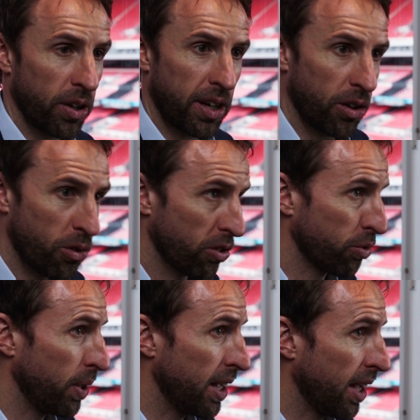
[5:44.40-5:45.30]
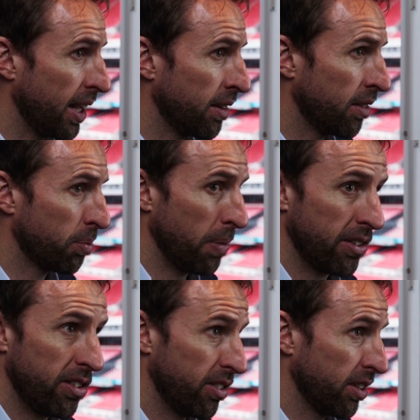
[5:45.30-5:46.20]
working across weekends.
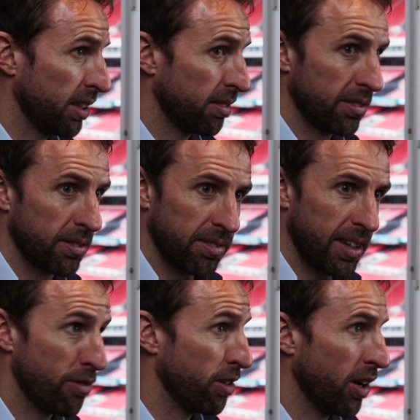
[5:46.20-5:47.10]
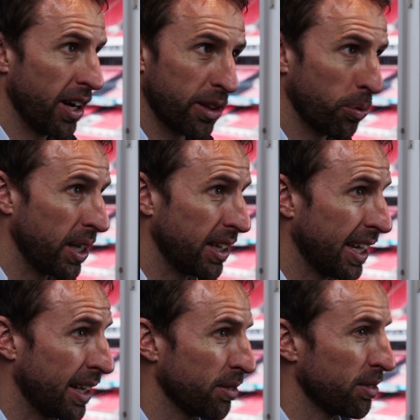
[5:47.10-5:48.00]
Matches are every night of the
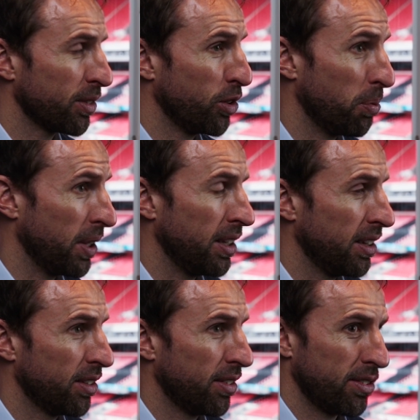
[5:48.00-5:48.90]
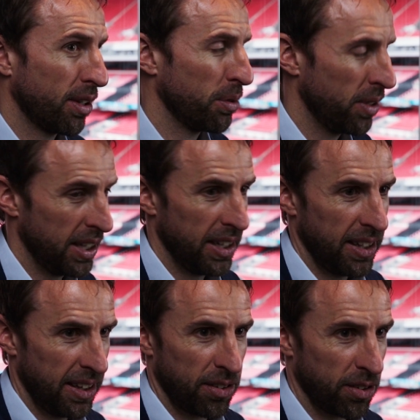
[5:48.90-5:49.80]
week now, could be, so
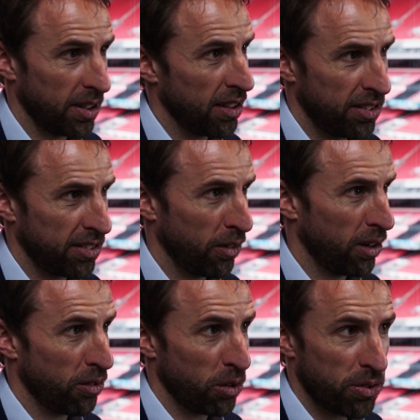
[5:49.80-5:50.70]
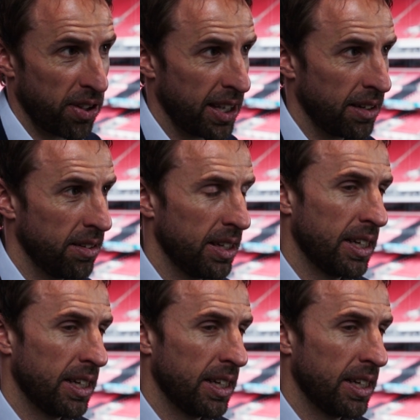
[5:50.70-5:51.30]
there's not necessarily a routine